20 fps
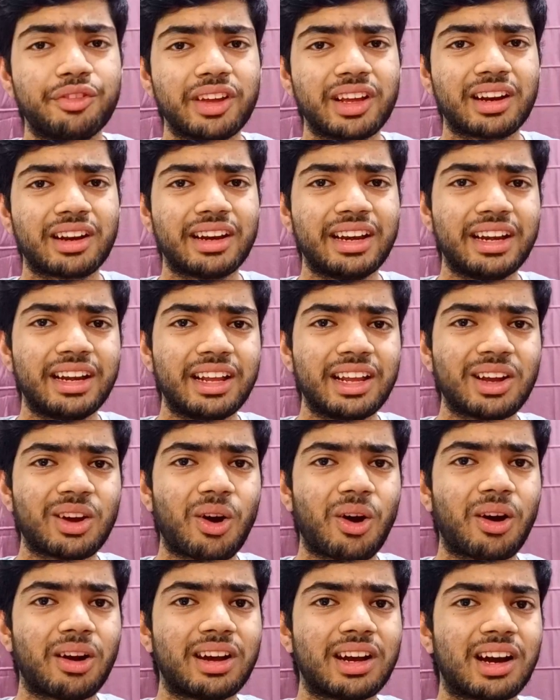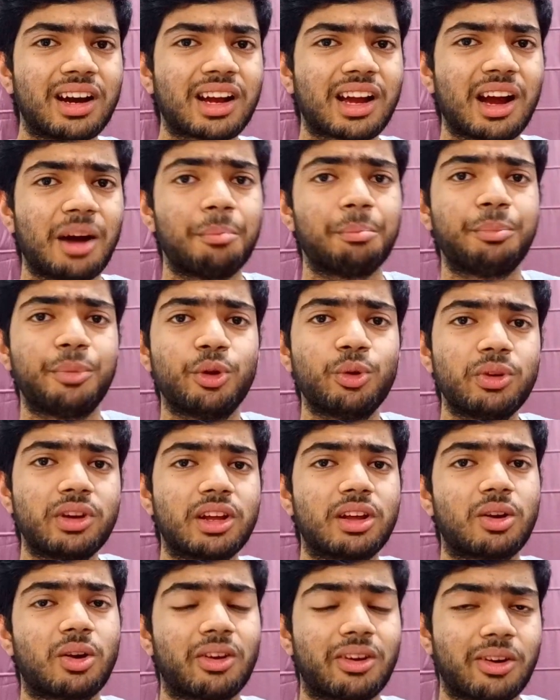we are reading on a
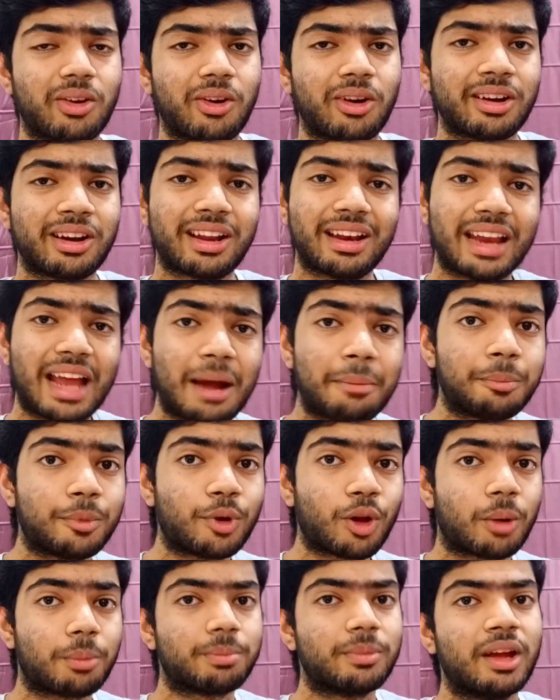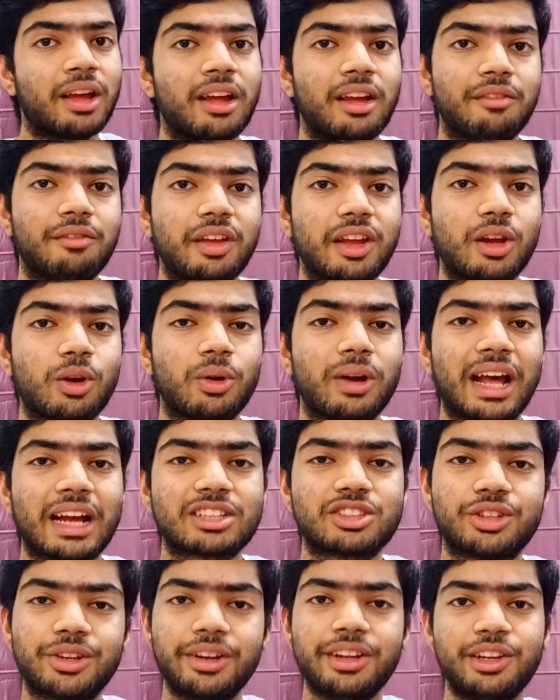computer or on a laptop, we could
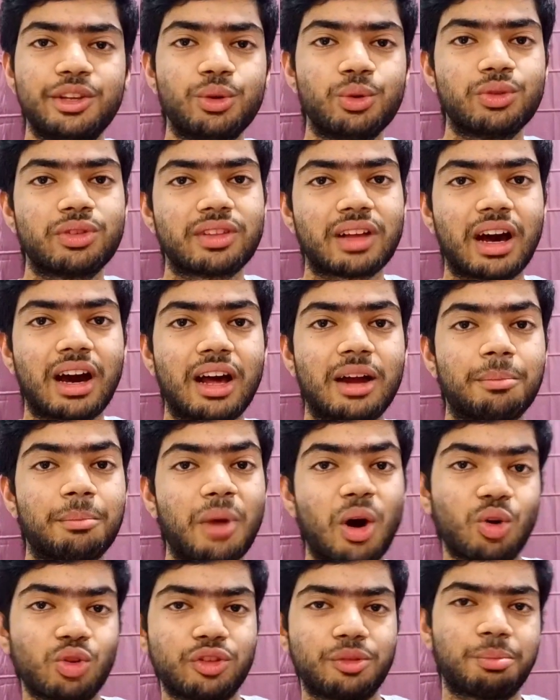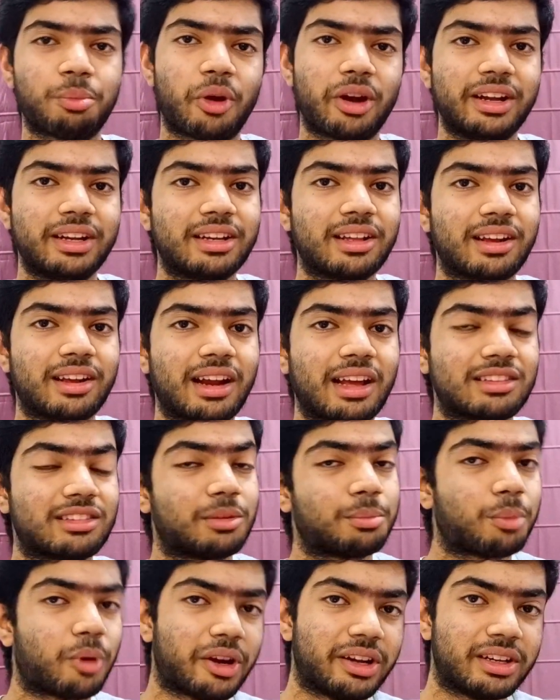actually use our mouse pointer as
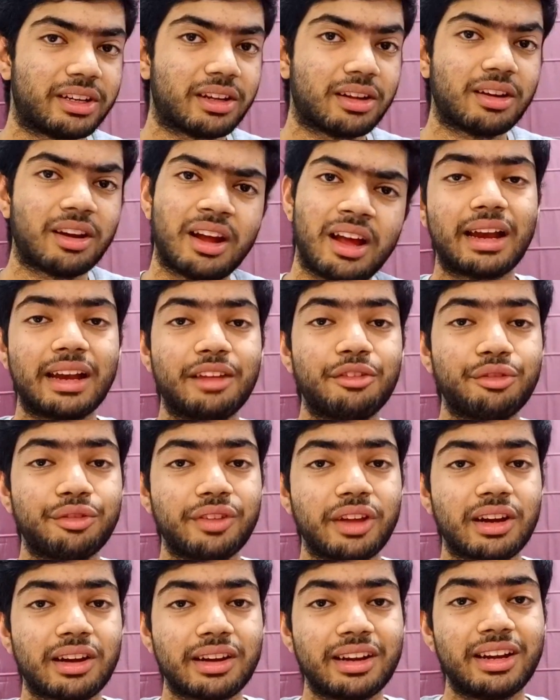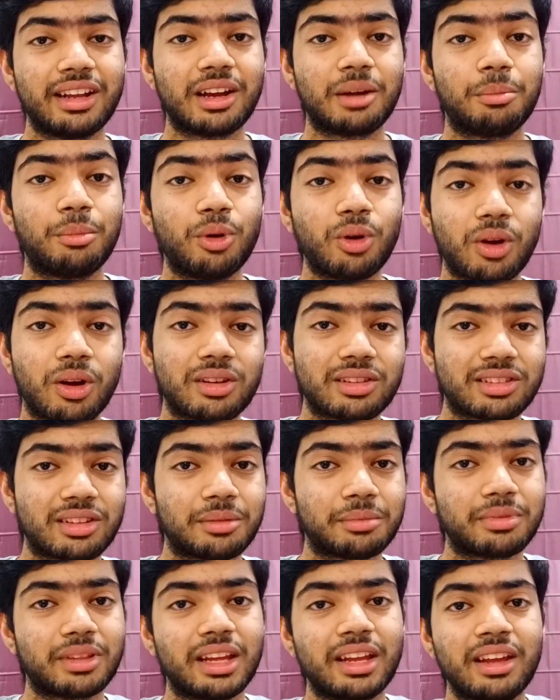a pointer, and if we are reading a book or
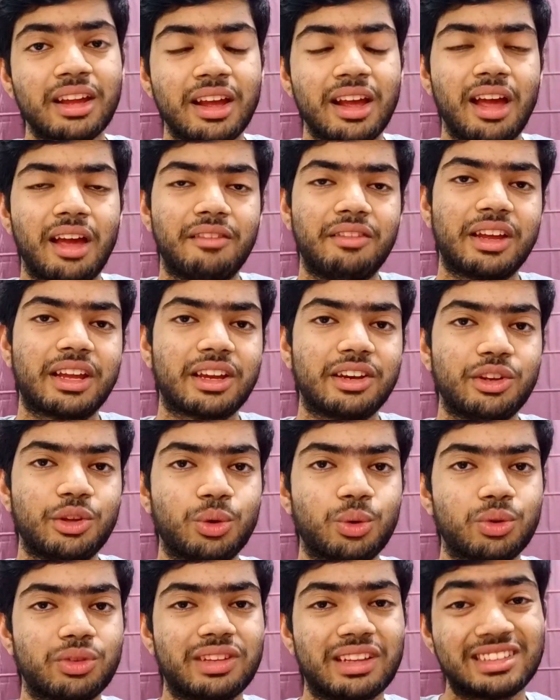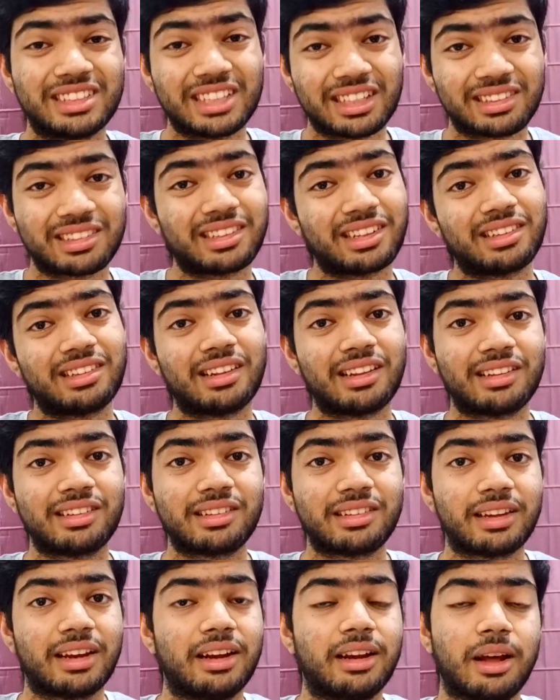something, we can use, just as I
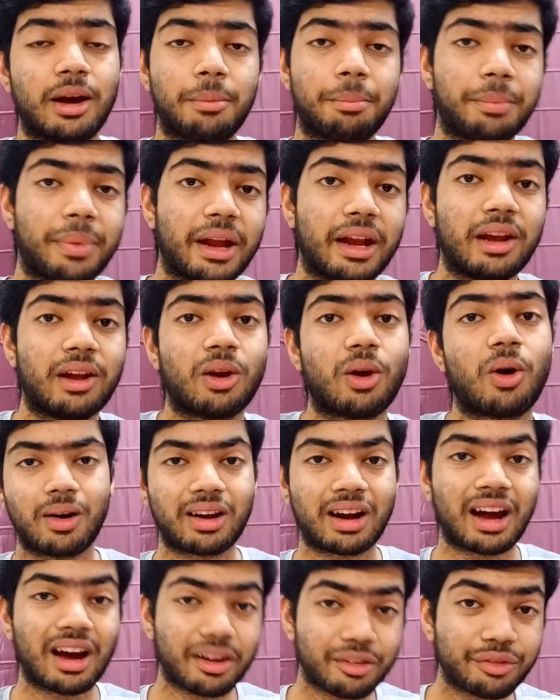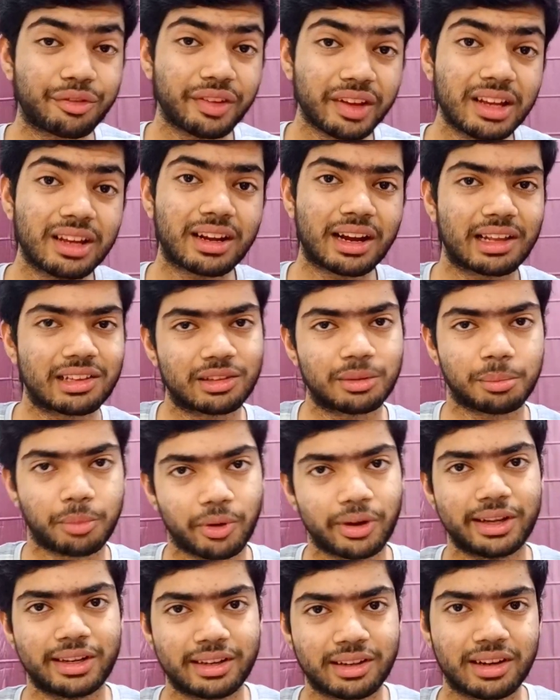said, a pen or our finger as a
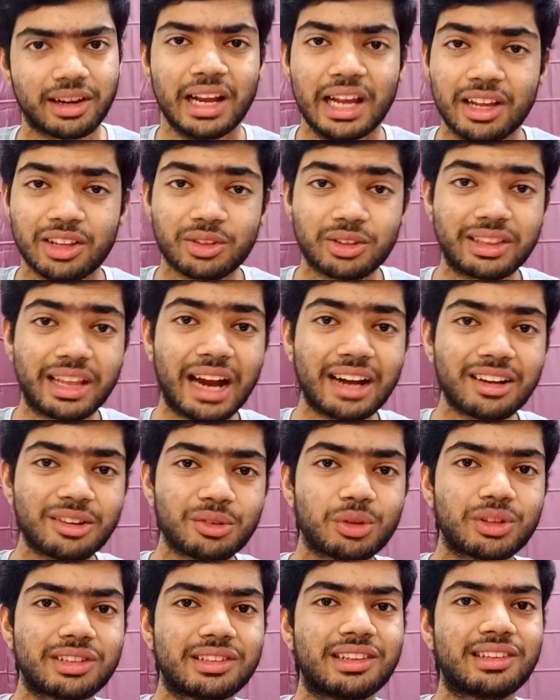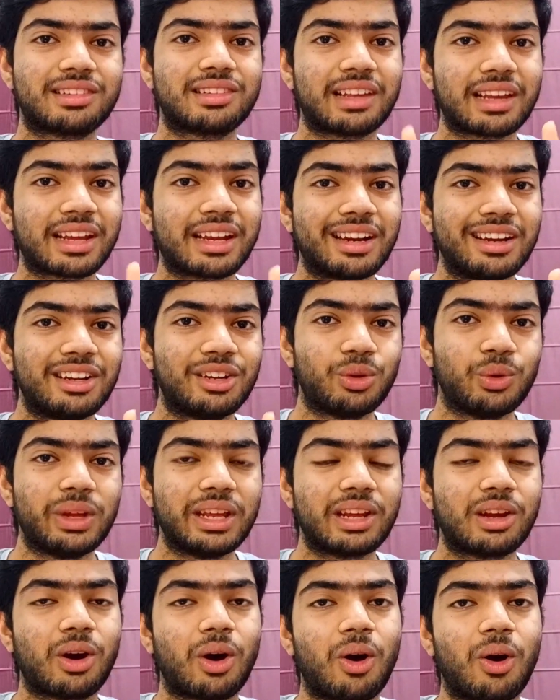pointer. So that was the second
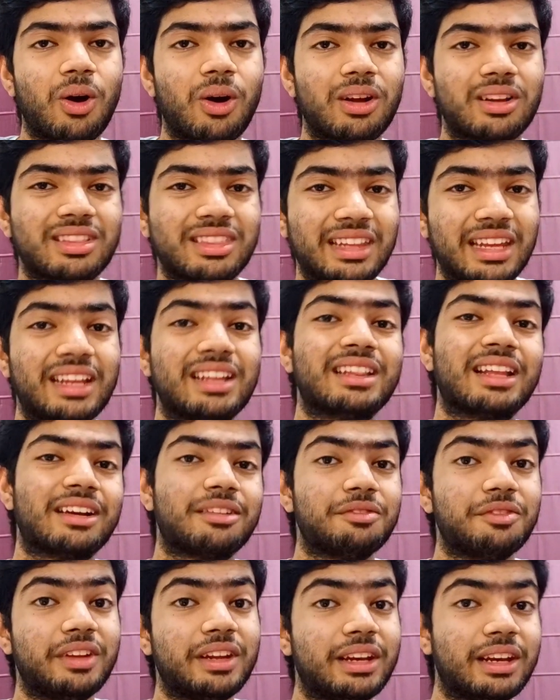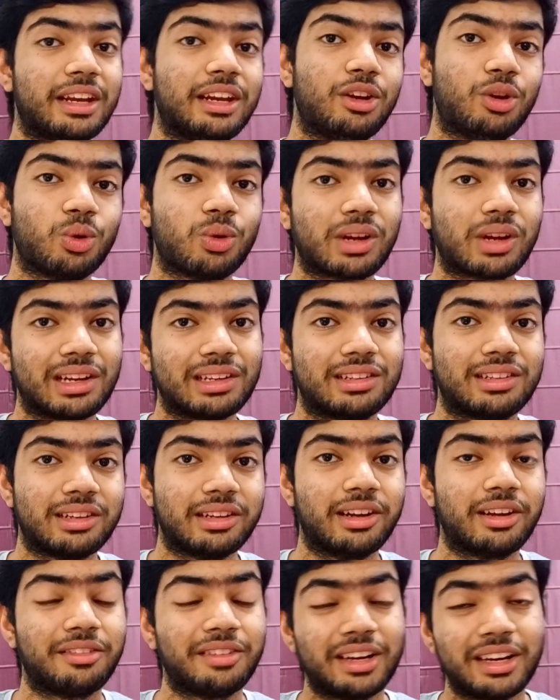tweak or thing that we need to
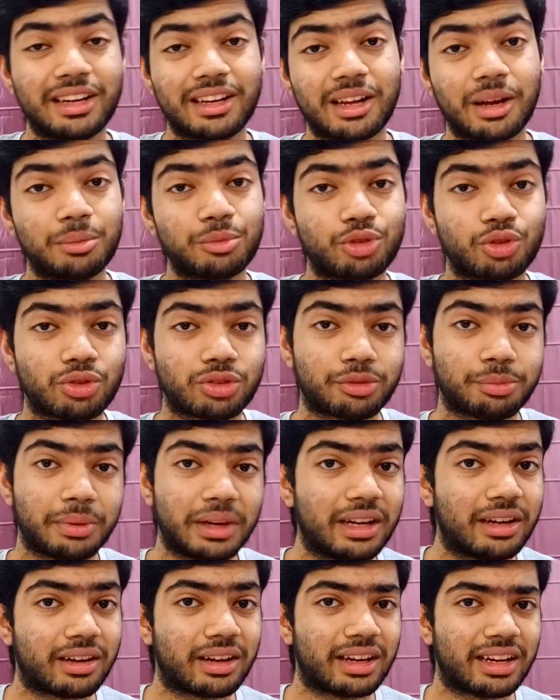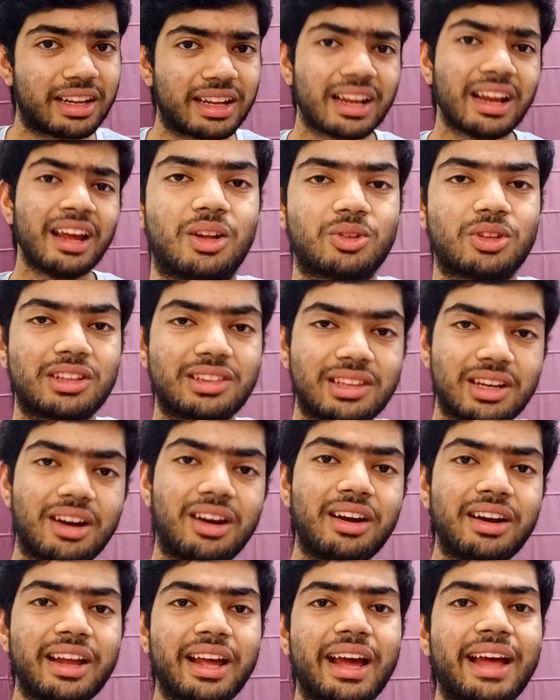consider when it comes to speed reading. Now the third